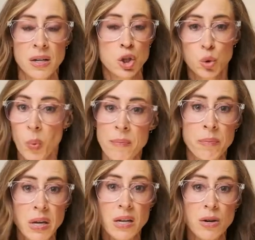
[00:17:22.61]

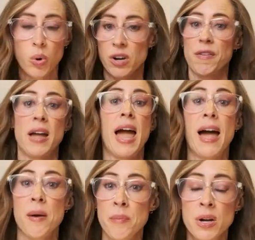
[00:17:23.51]
swim meet or if I
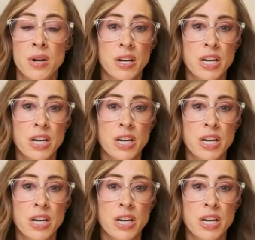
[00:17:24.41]
am,